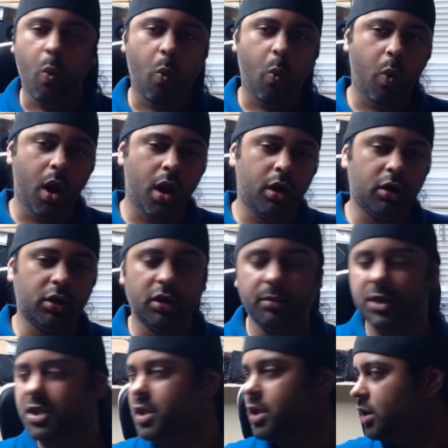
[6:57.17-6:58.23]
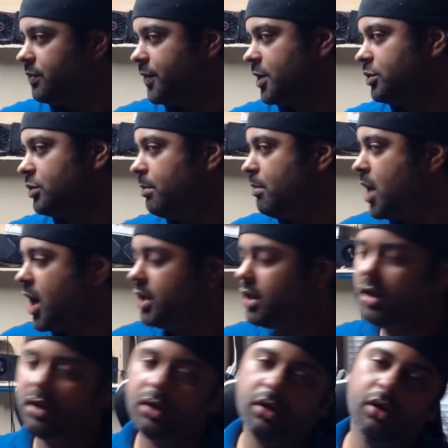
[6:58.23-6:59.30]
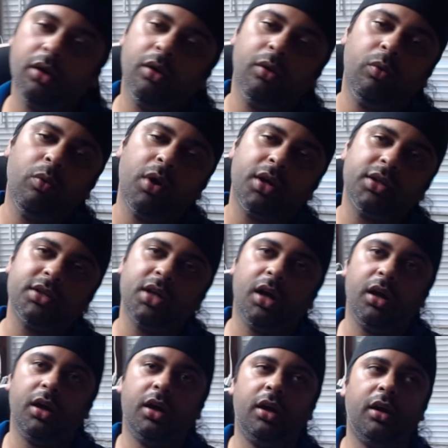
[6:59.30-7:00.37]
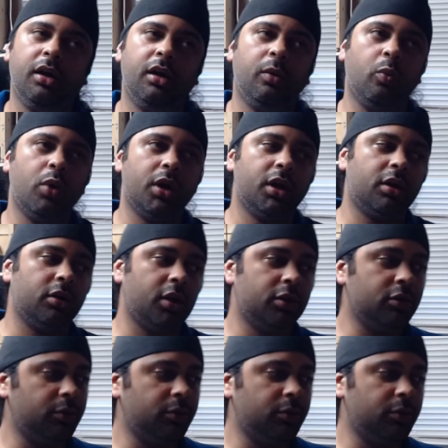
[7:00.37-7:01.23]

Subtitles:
Why I'm ordering a machine if I'm doing mining? What I'm gonna do